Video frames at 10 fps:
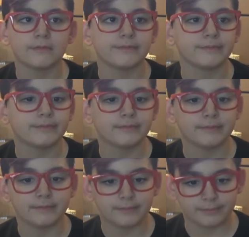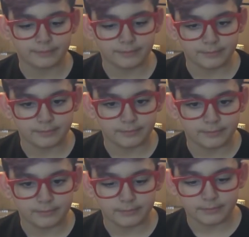
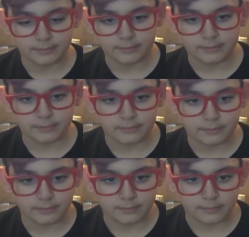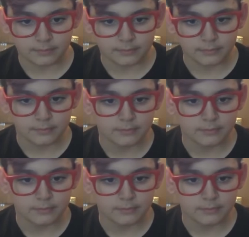[no speech]